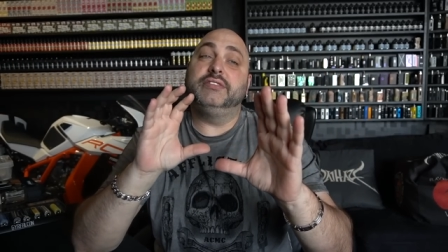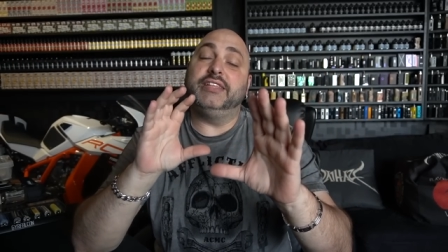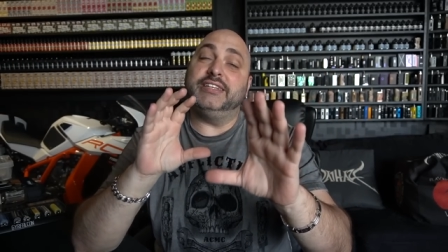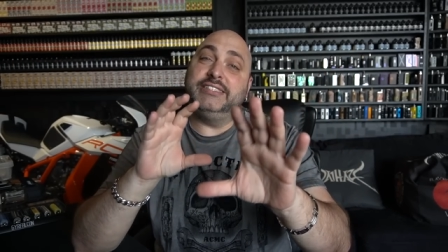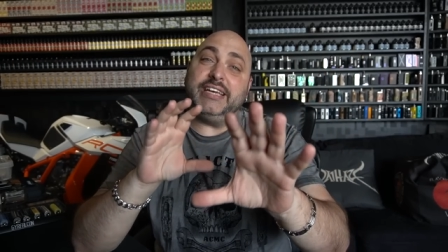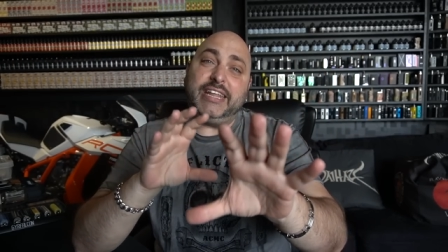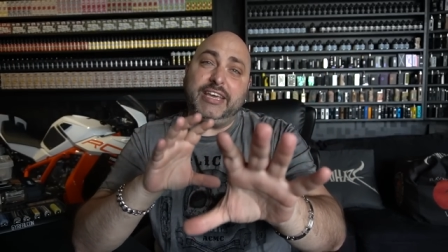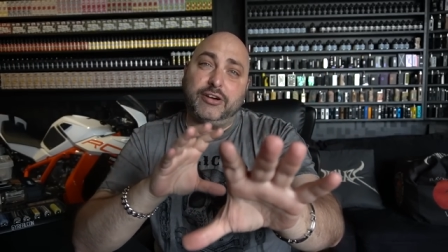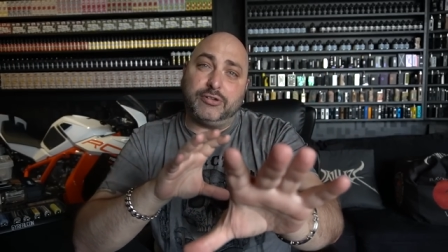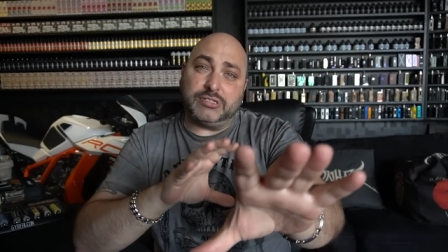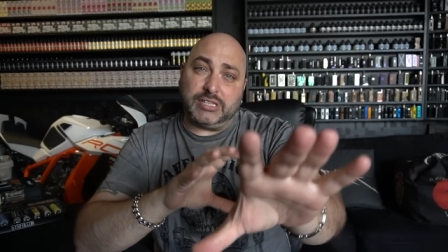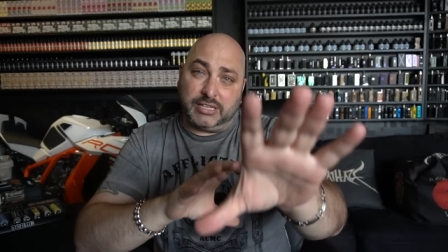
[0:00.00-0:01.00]
the ditty
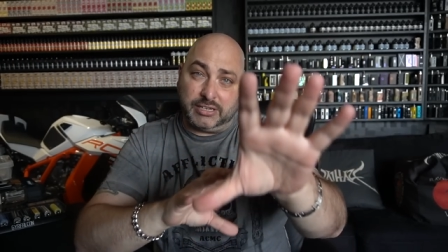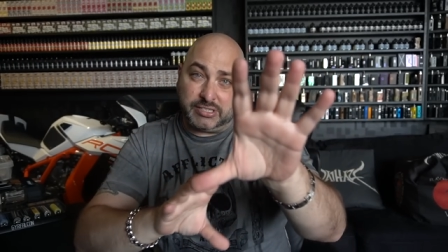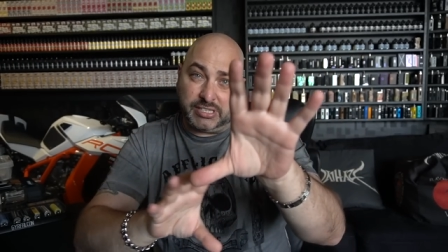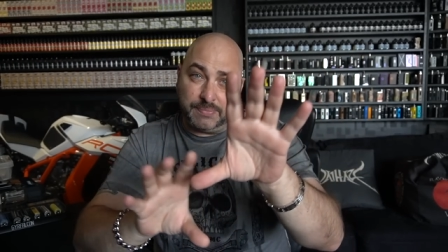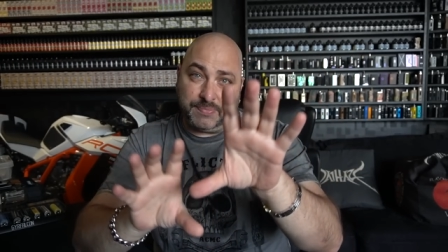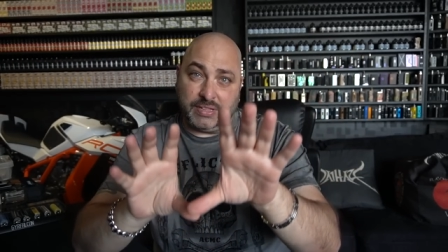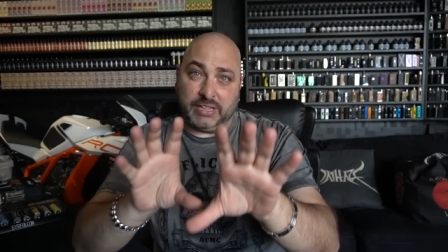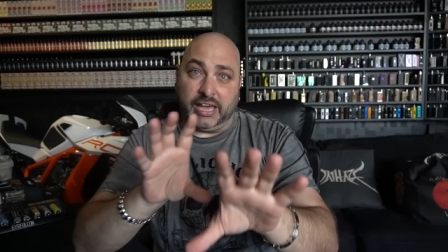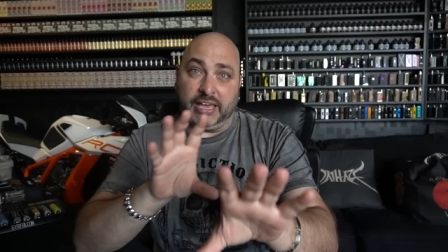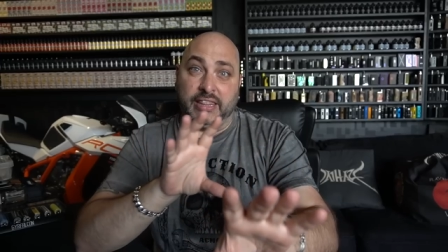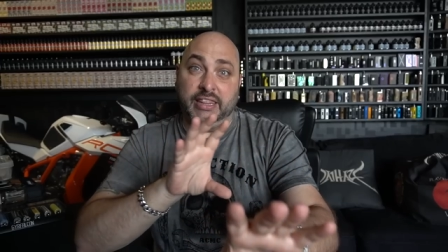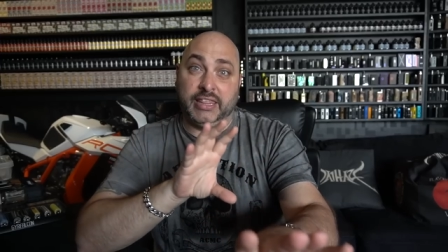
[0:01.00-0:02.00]
goes a little something
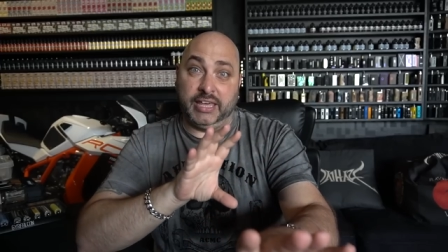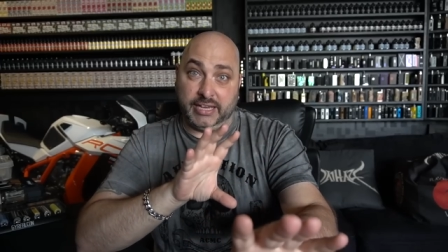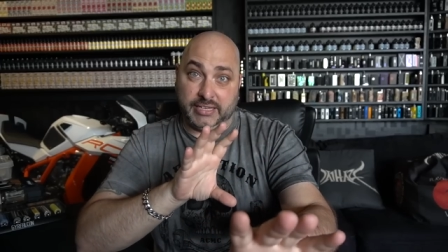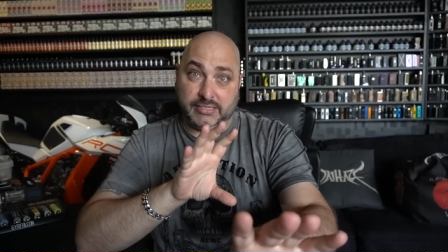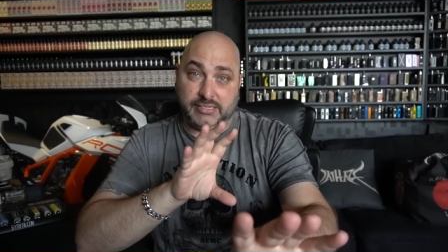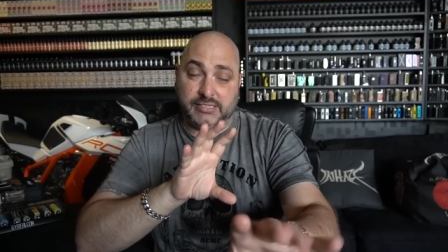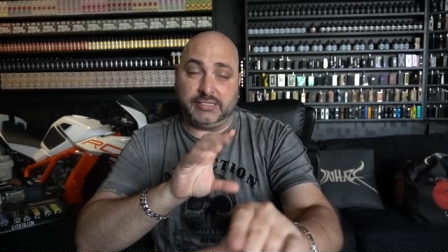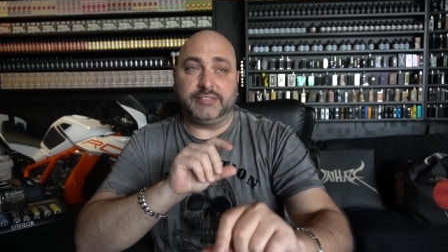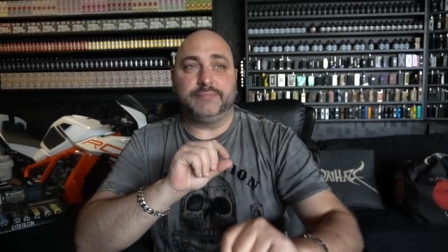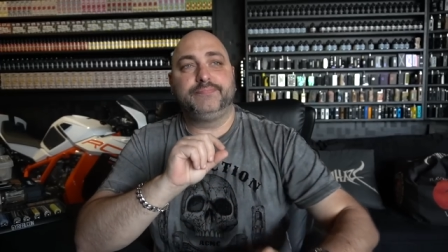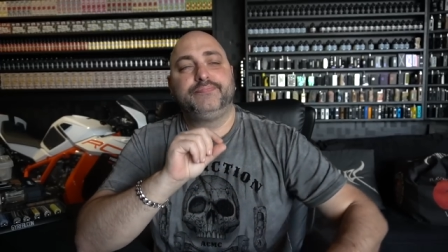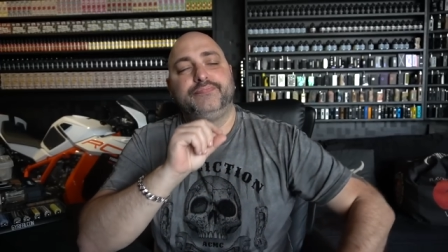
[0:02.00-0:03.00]
like this.